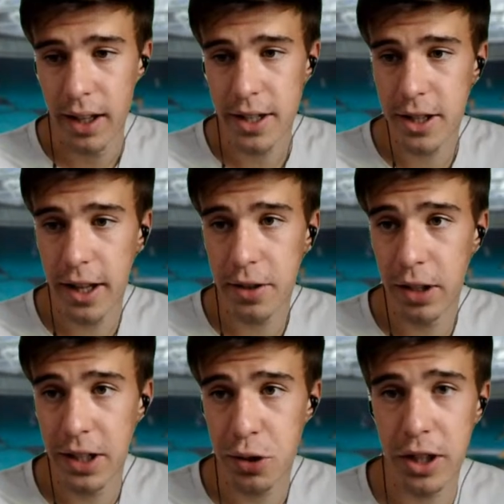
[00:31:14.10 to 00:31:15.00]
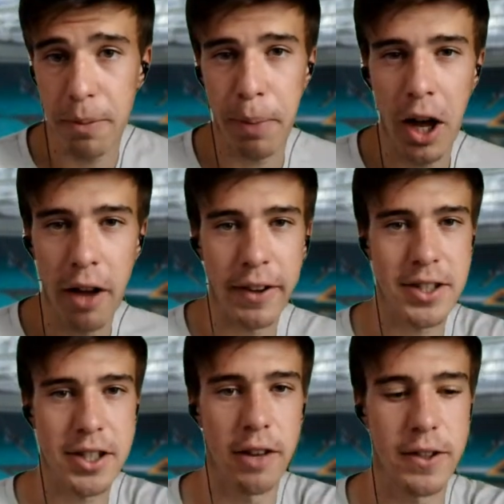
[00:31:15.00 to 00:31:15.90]
it's literally the
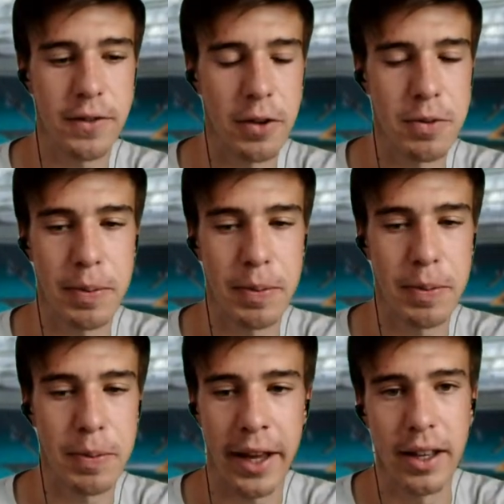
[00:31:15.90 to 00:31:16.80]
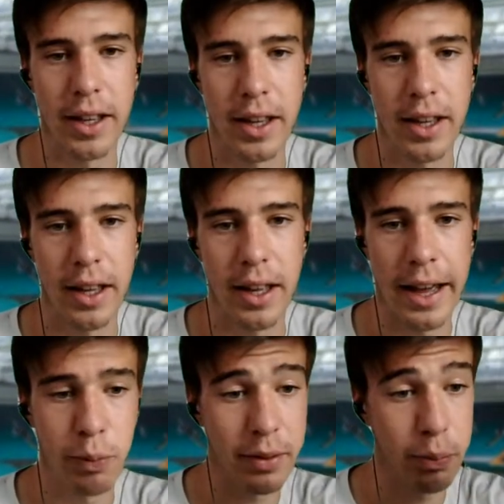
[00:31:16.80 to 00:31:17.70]
perfect surface for him to play. And
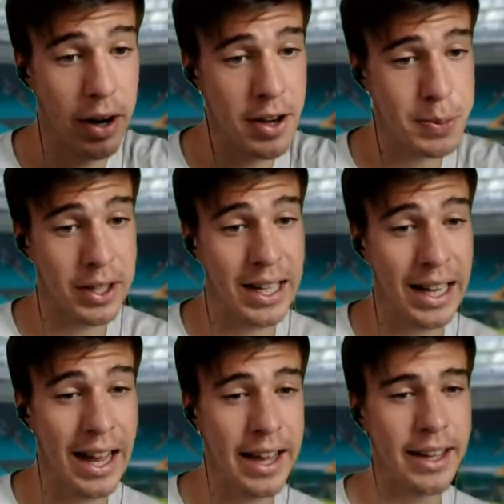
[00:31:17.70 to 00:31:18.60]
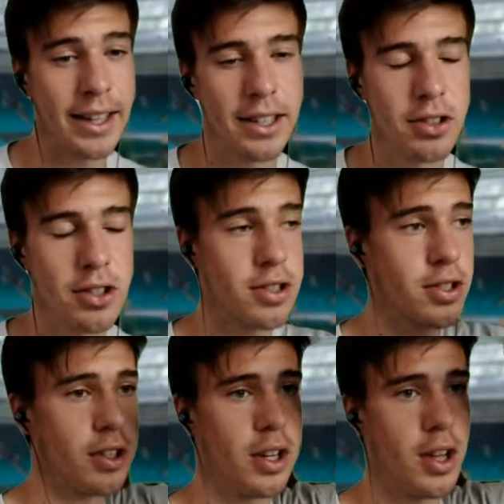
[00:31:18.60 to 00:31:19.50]
whereas with clay, he can
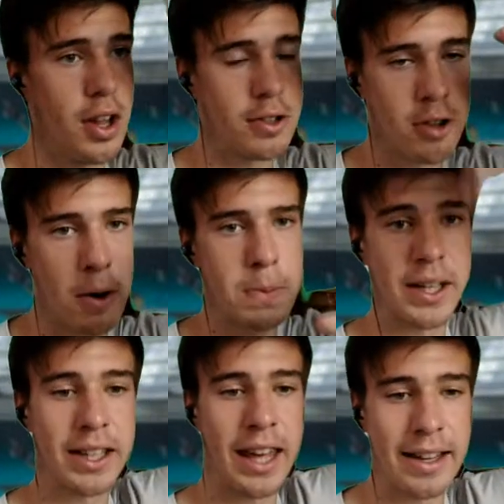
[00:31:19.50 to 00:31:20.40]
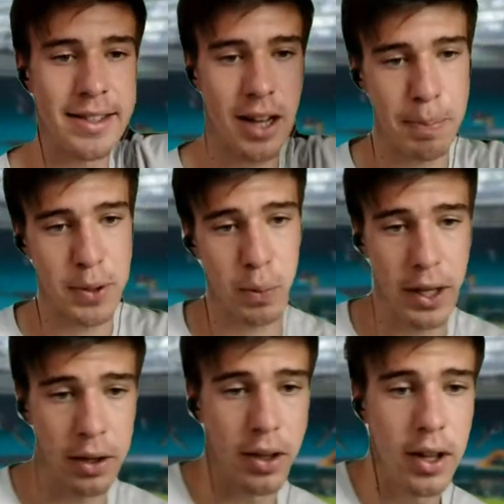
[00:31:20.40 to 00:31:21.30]
just... The topspin kicks up as
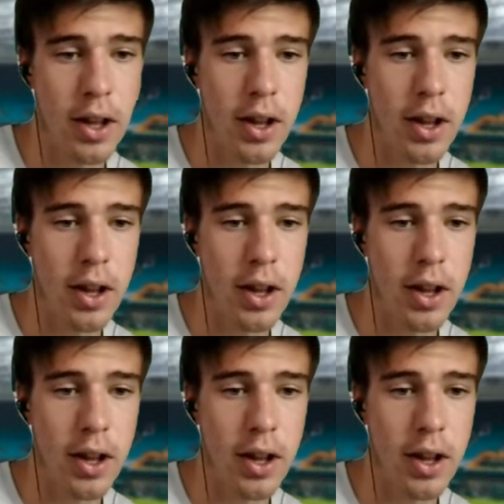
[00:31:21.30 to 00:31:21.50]
well.